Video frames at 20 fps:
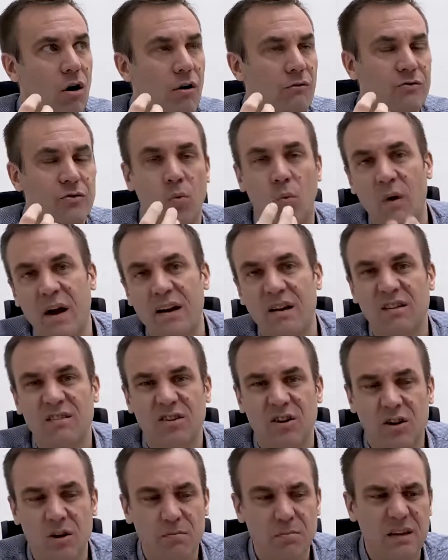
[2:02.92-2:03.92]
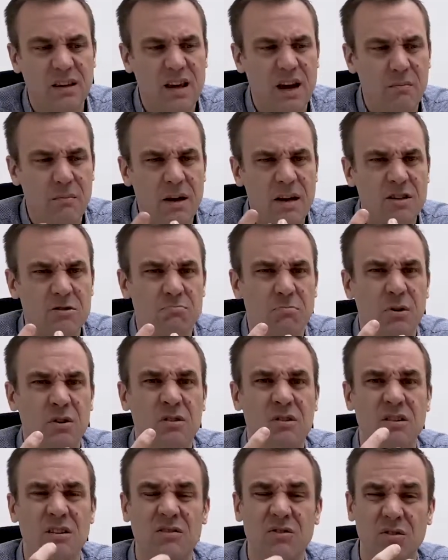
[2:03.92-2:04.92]
the wine is going to be damaged, but
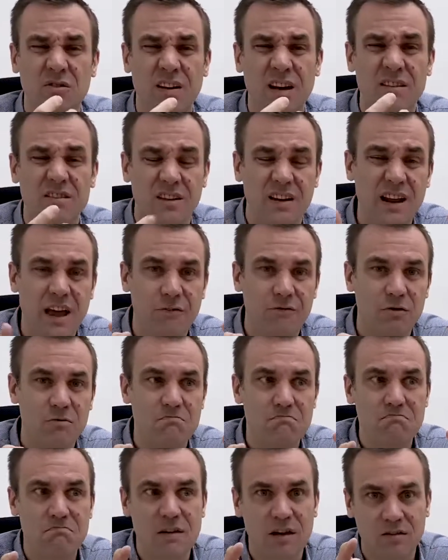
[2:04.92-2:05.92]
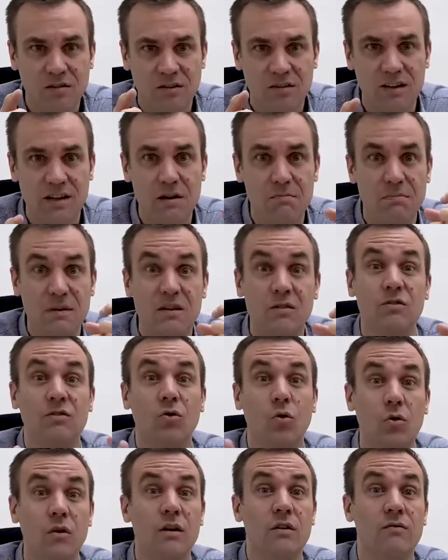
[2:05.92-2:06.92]
it's a sign that it hasn't necessarily been
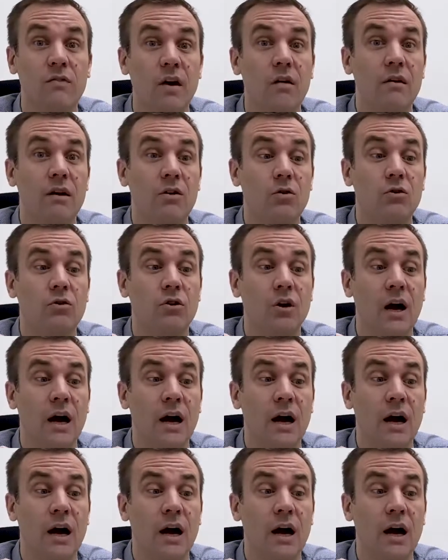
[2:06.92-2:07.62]
stored in very good